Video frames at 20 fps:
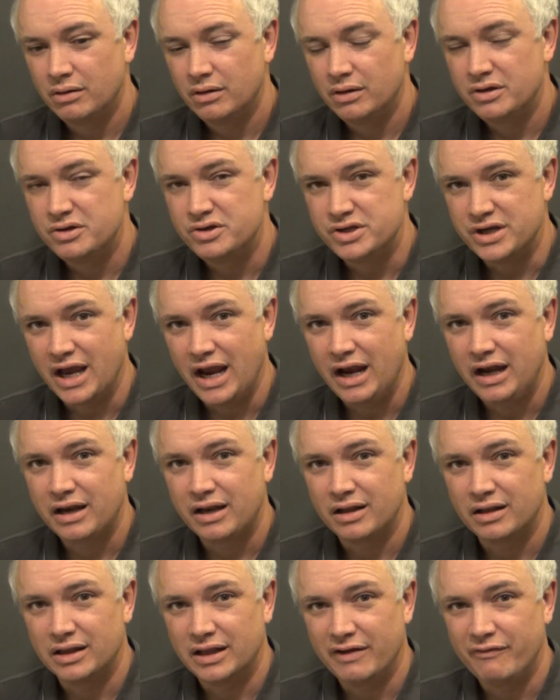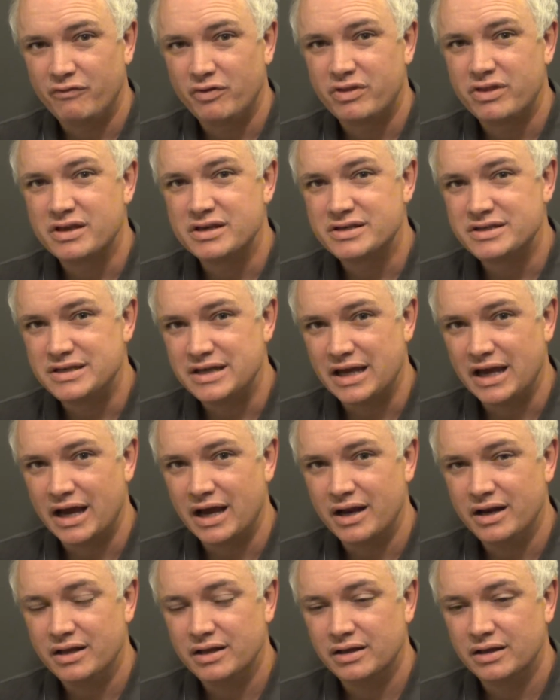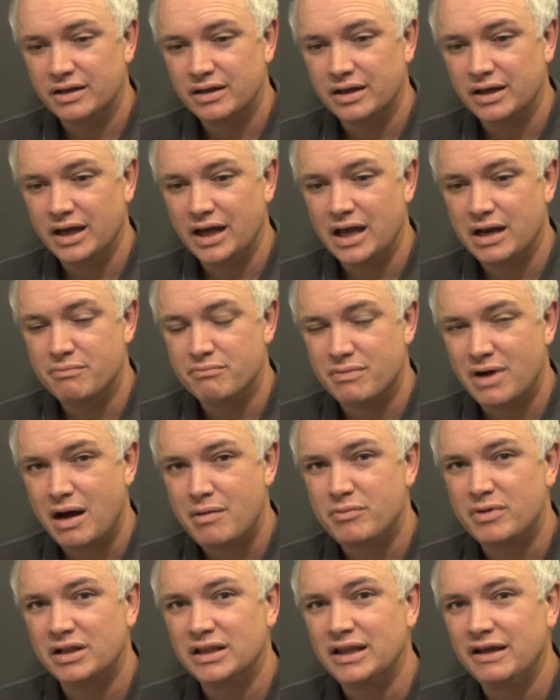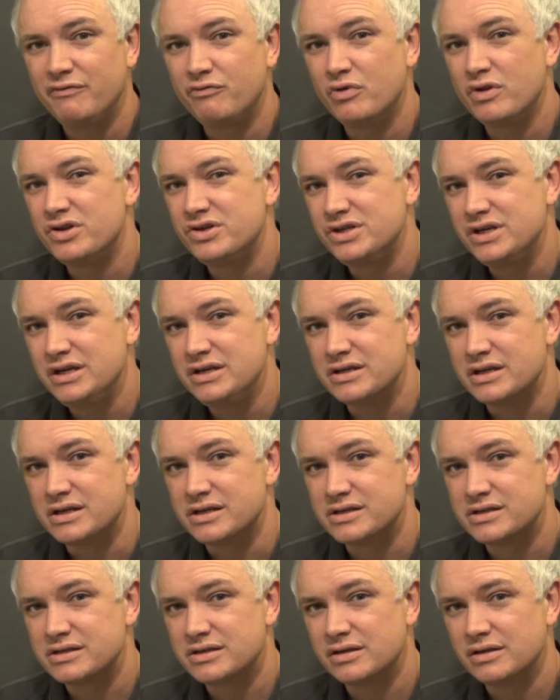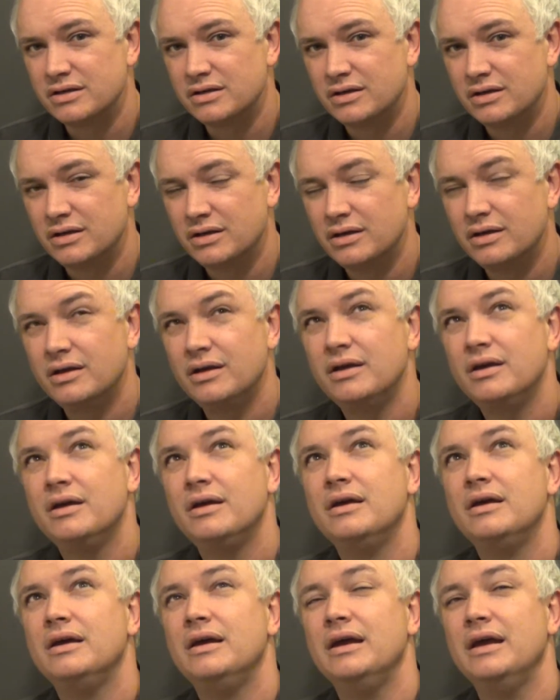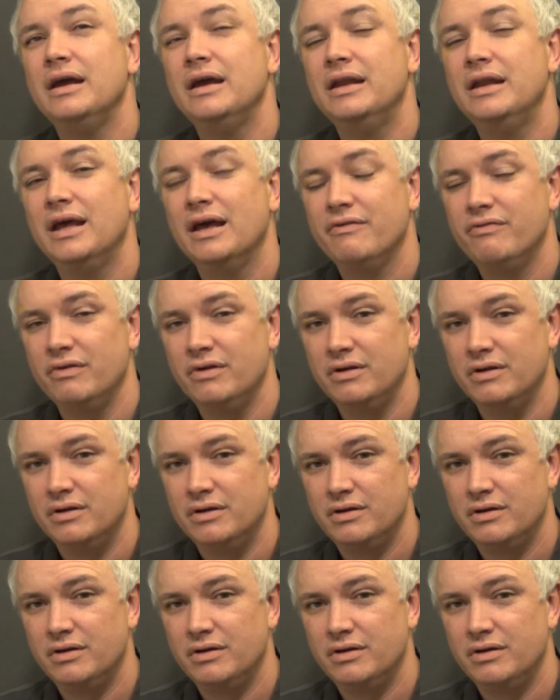Jake lived with his dad, and Mama lived with Jesus in heaven.